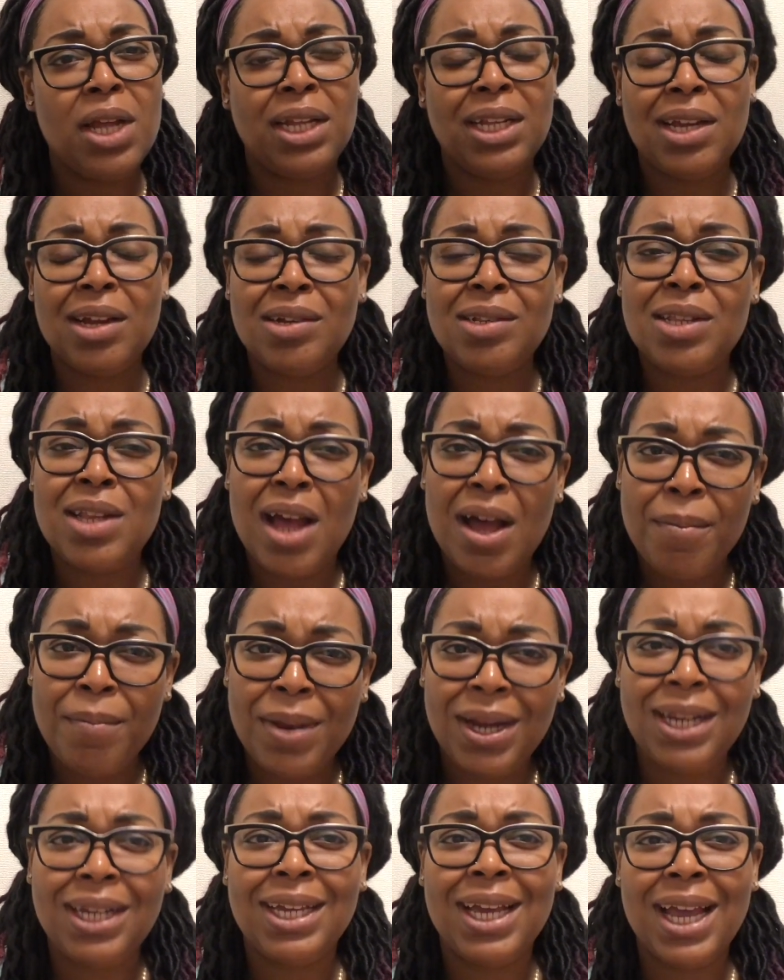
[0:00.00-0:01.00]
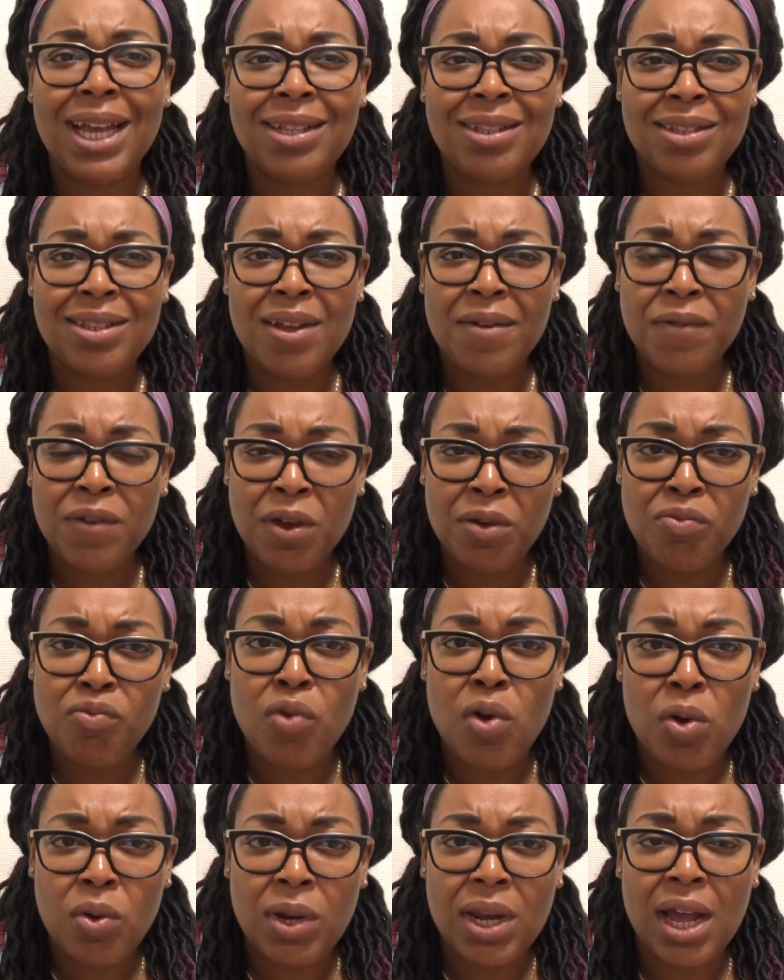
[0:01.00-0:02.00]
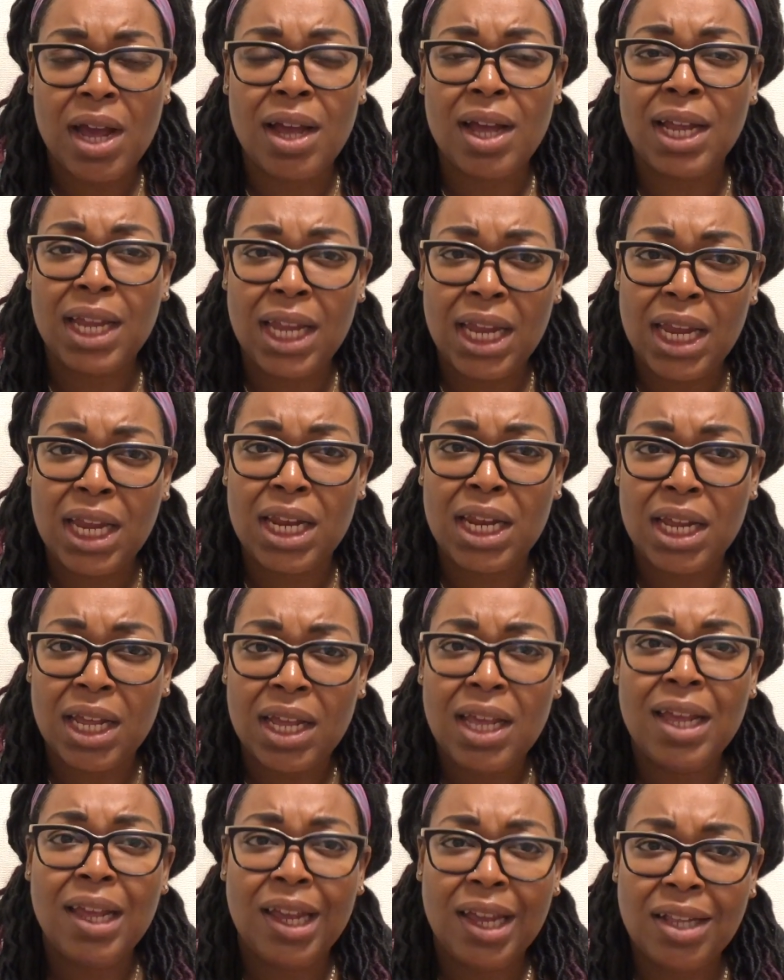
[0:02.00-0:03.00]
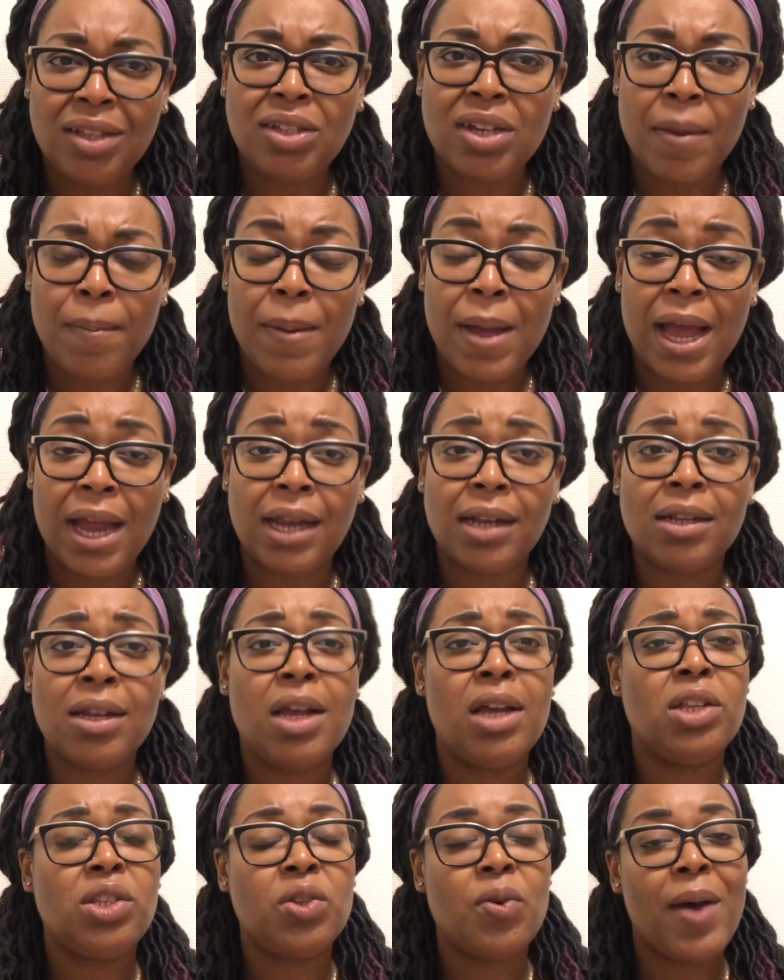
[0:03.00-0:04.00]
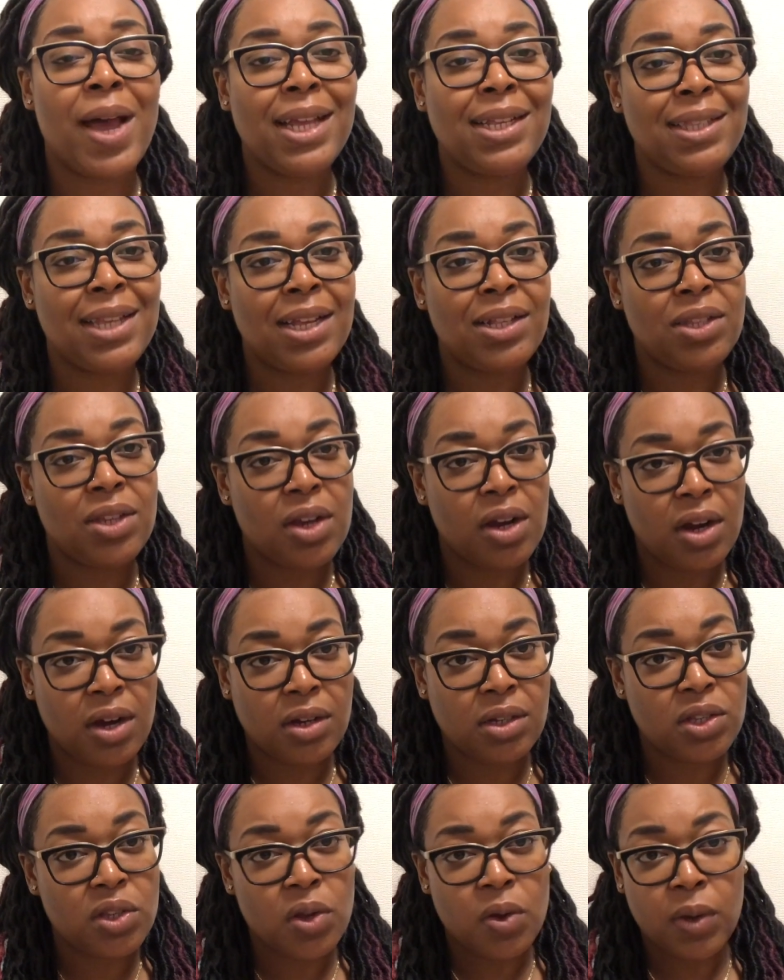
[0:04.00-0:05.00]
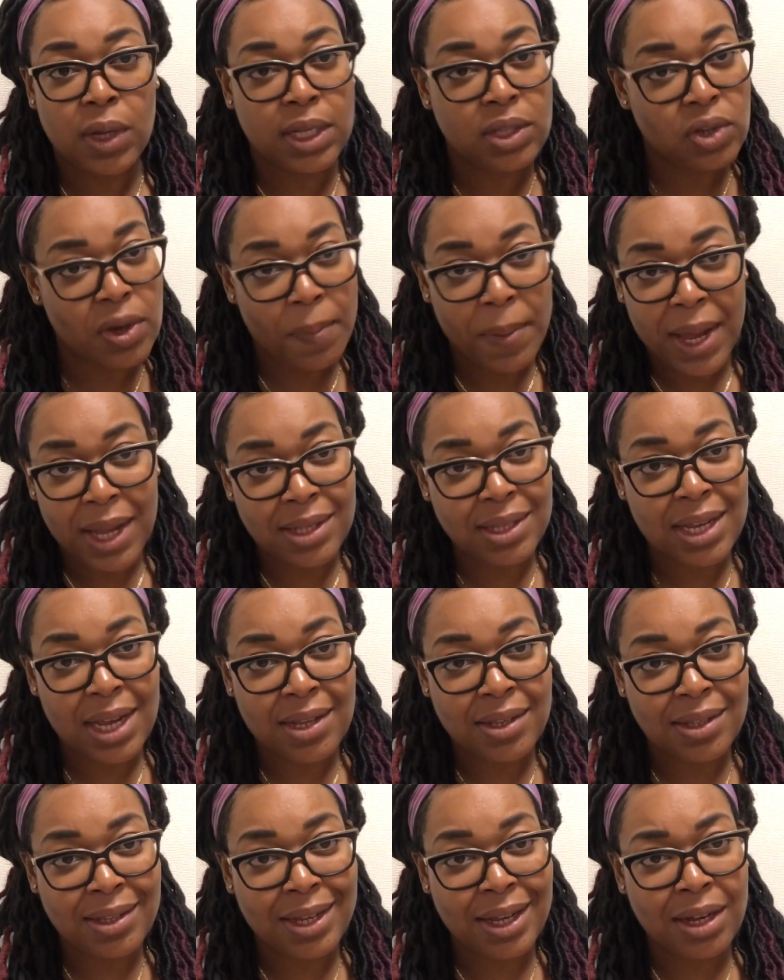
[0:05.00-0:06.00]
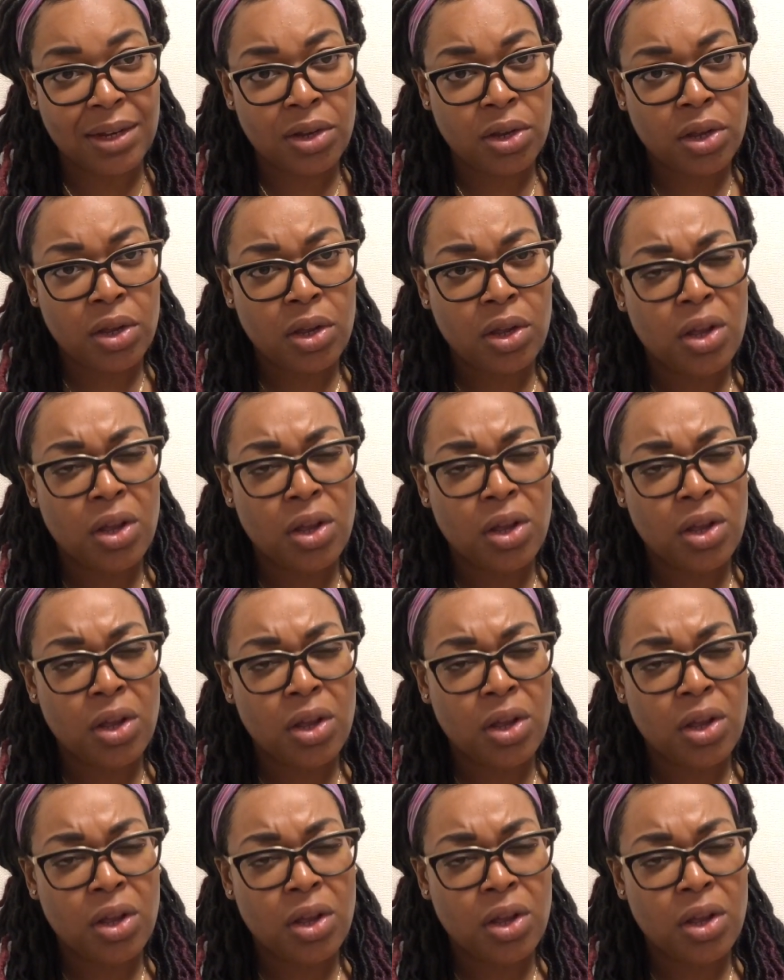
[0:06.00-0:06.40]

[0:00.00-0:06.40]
there's not many cases of corona in Japan. So I said to her, so is Japan testing?